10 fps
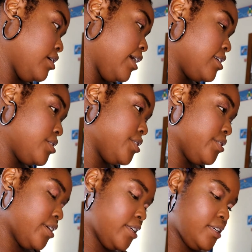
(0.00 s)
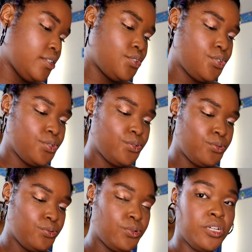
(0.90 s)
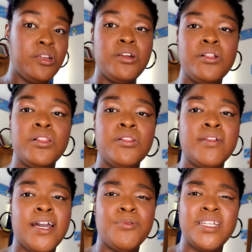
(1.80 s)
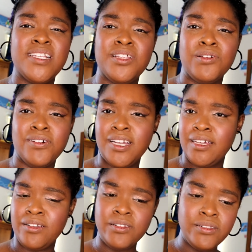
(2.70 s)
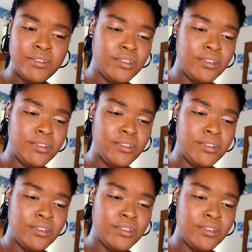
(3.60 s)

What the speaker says: I started looking into, I want to say L'Oreal.